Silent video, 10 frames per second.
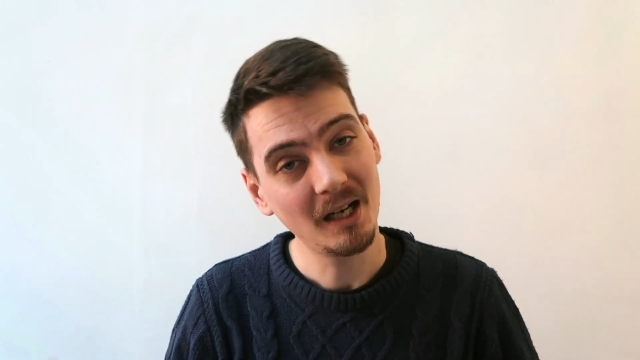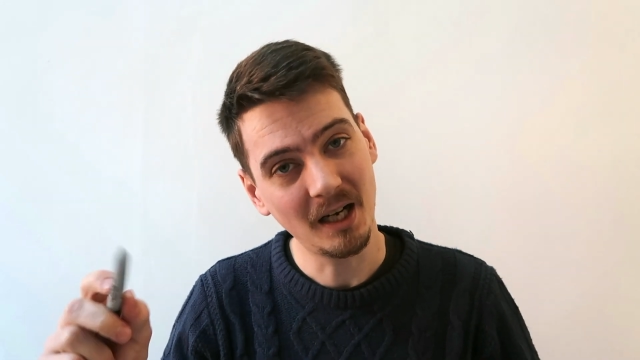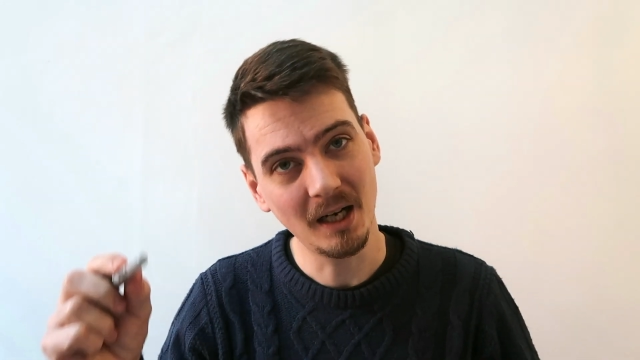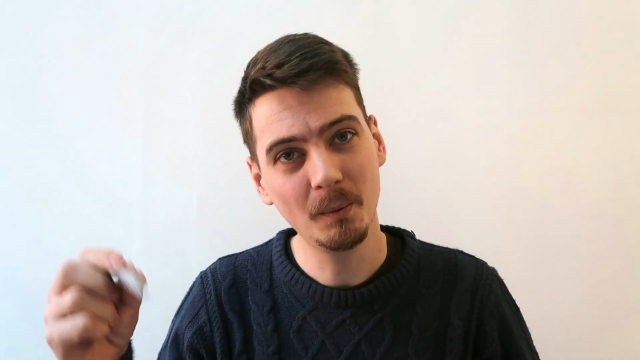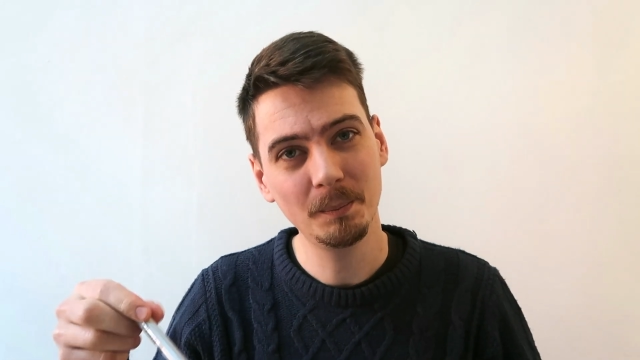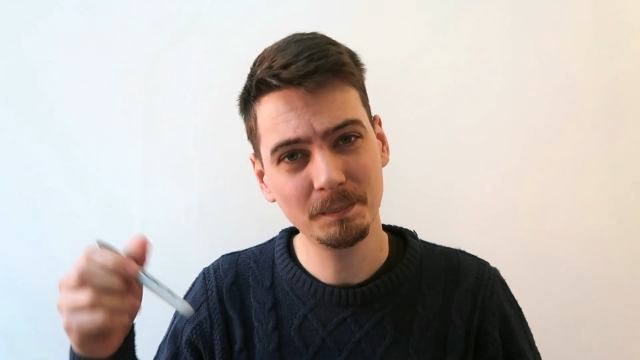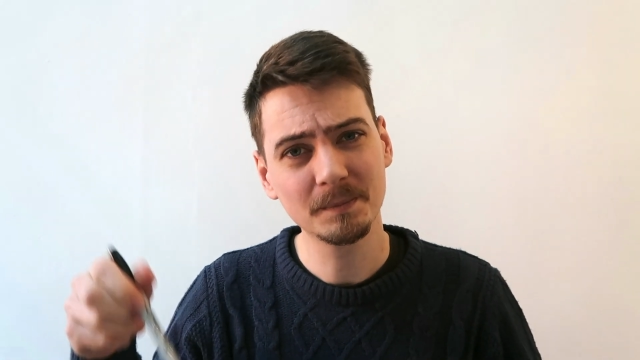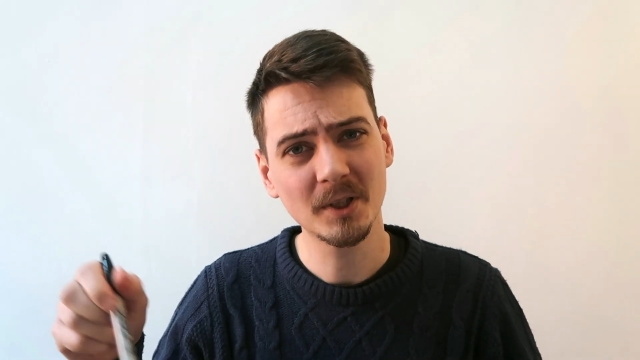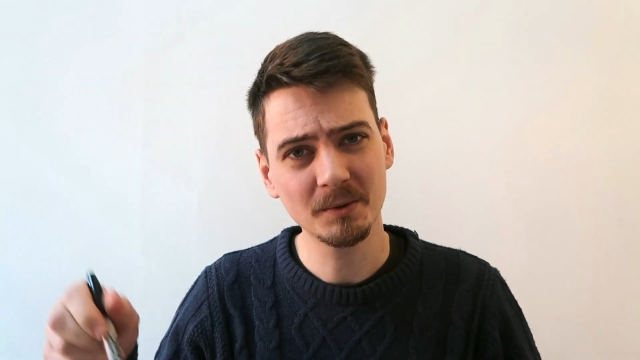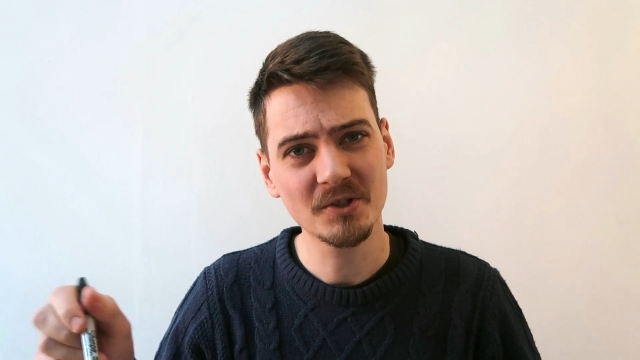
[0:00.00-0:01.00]

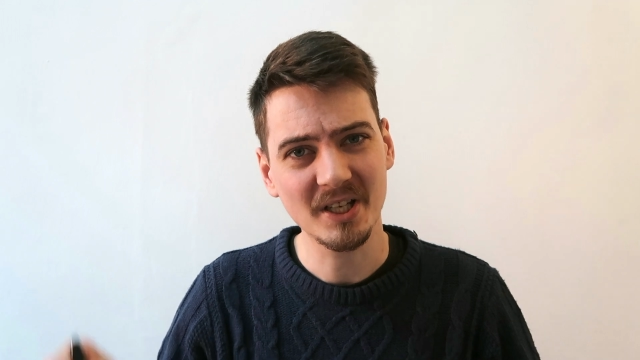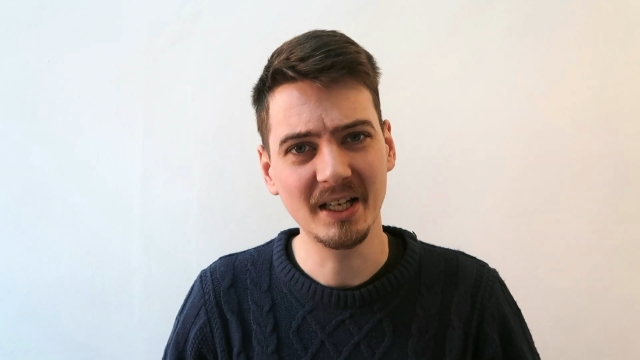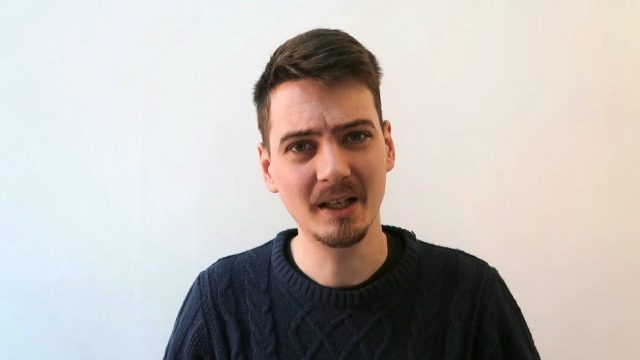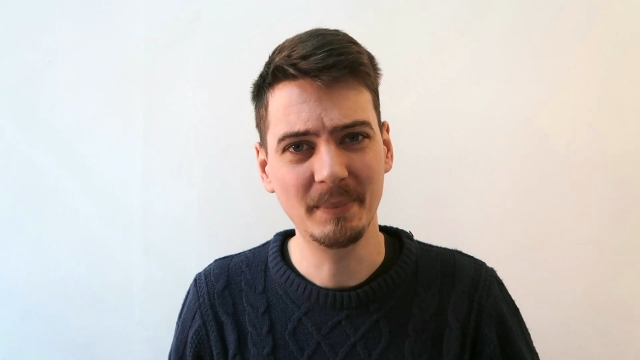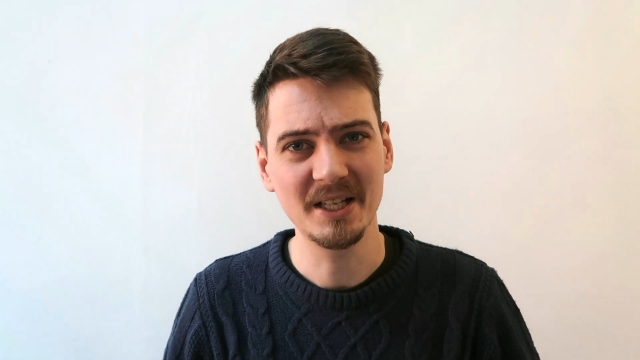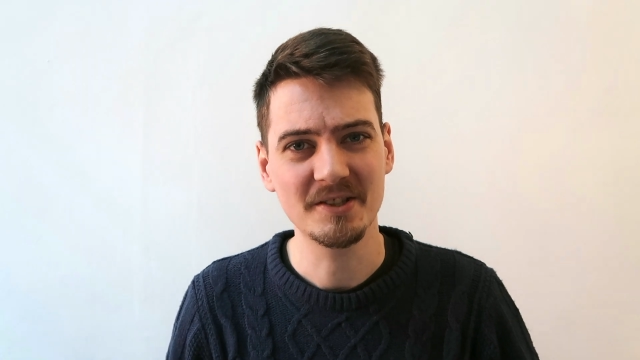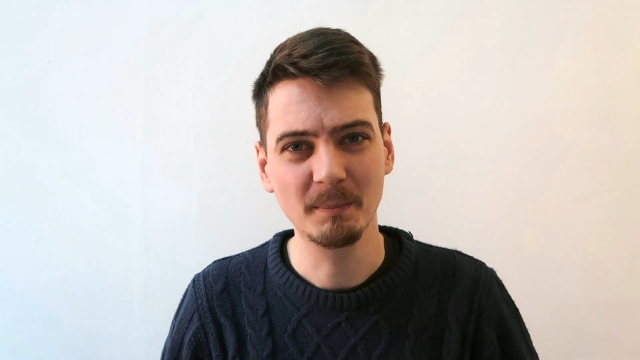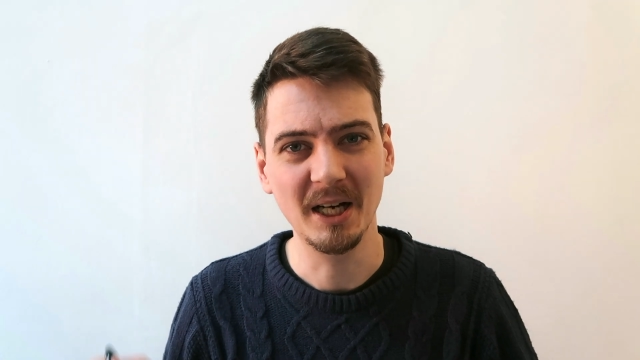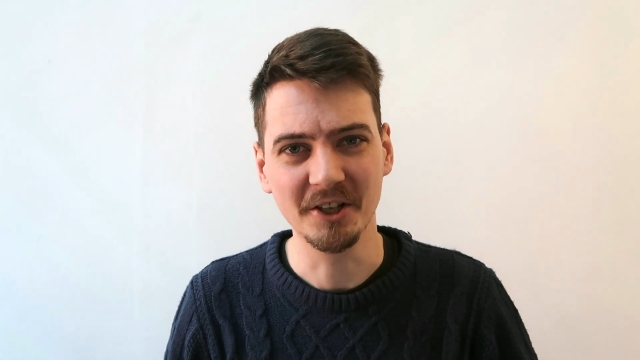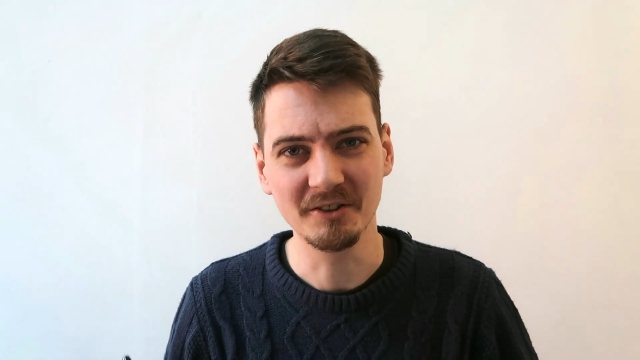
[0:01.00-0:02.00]
I'm going to get a better
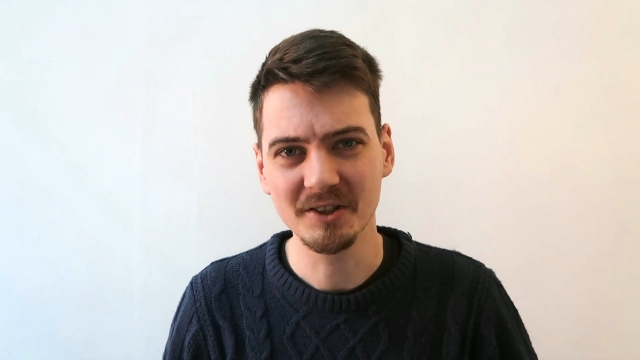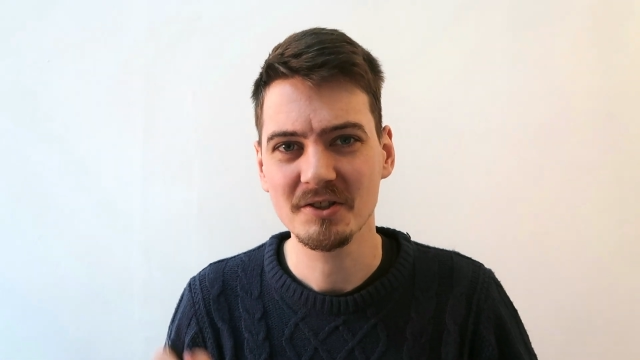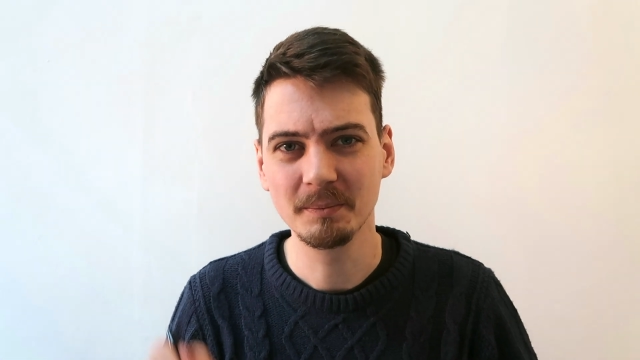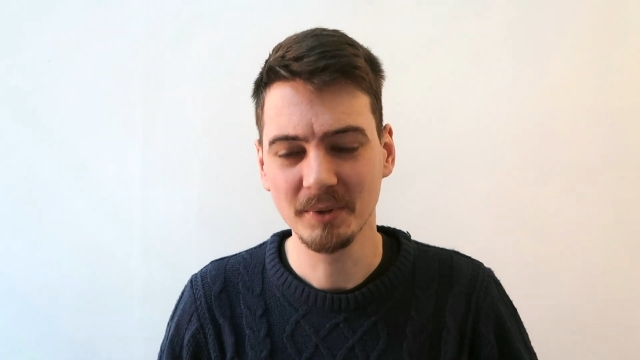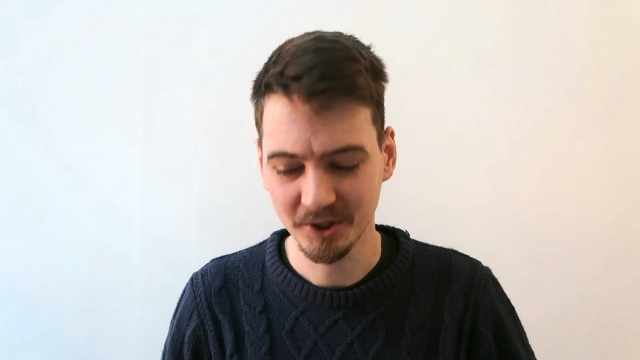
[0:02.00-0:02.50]
banner at some